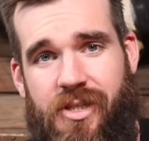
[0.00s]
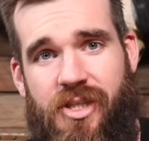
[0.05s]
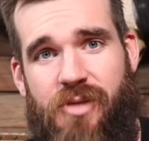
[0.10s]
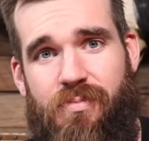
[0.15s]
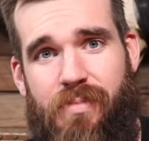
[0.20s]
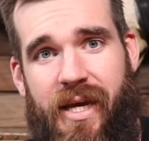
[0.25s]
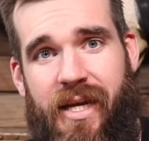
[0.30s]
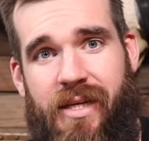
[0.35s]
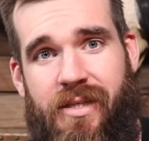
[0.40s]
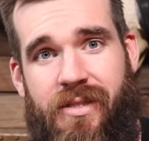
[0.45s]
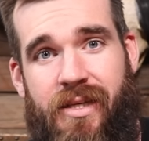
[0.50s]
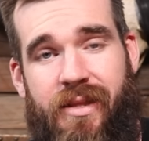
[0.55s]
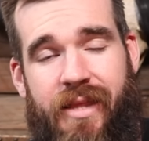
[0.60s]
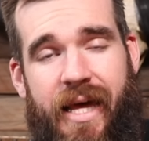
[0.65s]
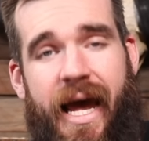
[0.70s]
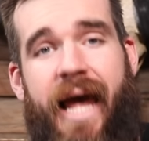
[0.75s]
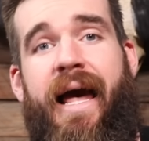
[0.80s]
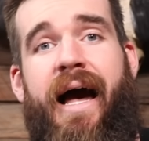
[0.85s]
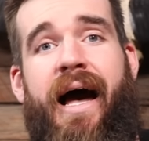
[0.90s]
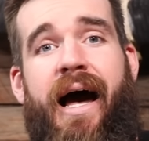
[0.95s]
just means that
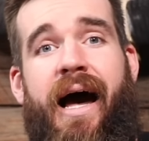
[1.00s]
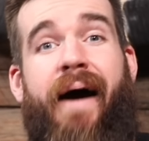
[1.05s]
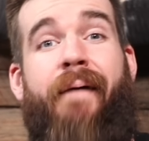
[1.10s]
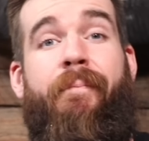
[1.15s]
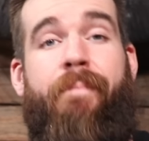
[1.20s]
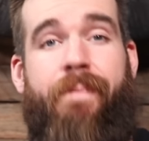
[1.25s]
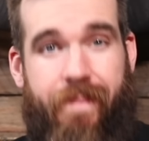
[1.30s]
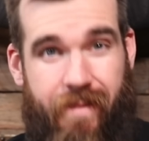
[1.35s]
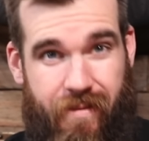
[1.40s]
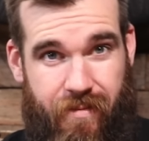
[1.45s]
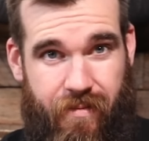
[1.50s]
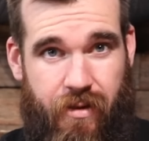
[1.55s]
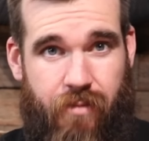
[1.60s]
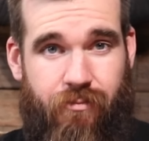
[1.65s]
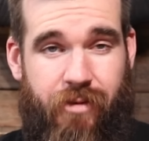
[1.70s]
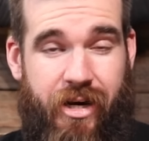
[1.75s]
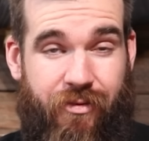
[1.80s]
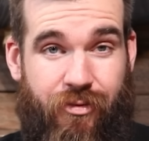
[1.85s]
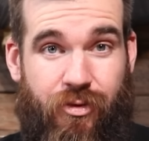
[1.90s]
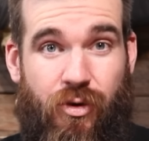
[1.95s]
they are,
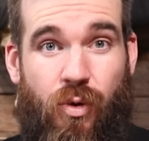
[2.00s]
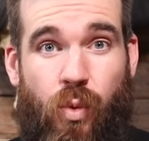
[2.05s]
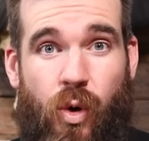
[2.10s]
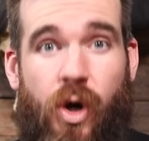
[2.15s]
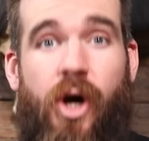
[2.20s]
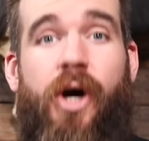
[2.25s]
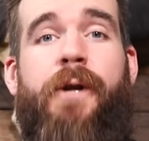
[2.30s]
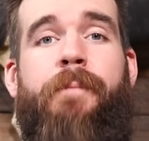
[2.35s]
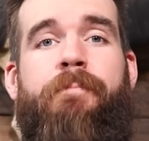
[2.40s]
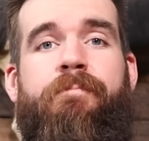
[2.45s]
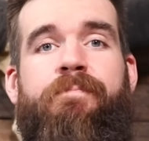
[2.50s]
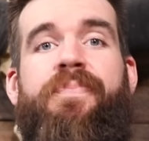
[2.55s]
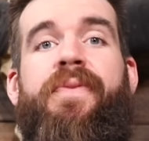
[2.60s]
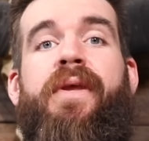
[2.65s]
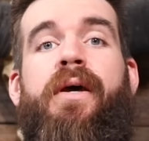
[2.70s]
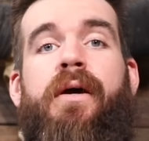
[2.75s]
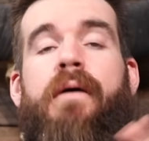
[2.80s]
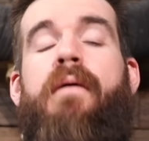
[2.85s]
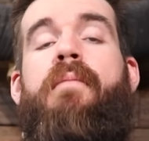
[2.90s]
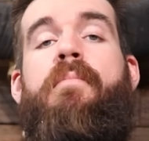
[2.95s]
ready for a word?
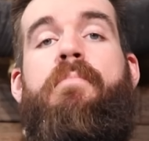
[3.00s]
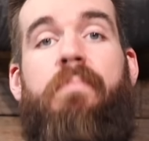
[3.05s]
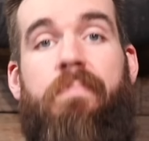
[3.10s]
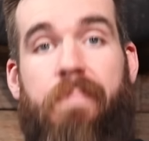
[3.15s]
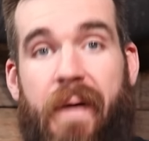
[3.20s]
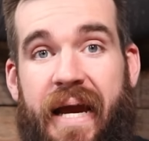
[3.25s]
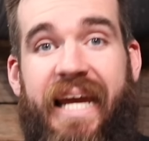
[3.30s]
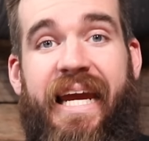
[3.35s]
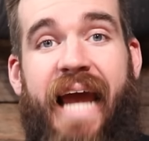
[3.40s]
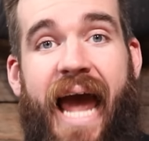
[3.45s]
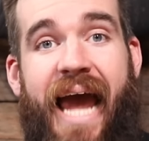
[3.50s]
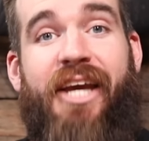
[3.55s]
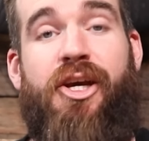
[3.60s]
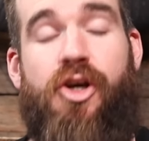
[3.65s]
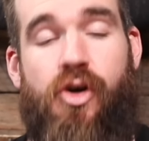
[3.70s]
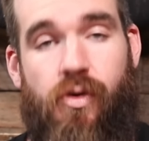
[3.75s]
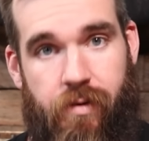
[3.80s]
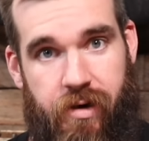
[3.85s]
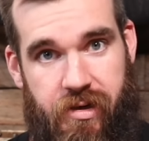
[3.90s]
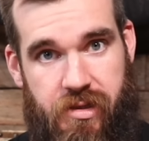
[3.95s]
Being
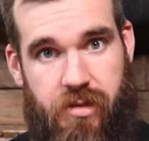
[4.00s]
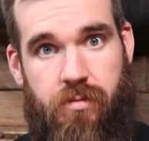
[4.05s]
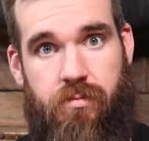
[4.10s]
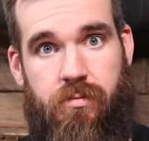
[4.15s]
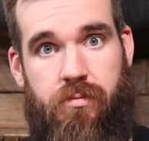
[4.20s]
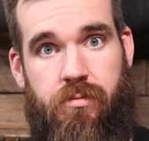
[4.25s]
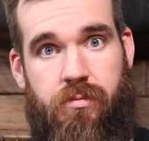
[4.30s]
accurate.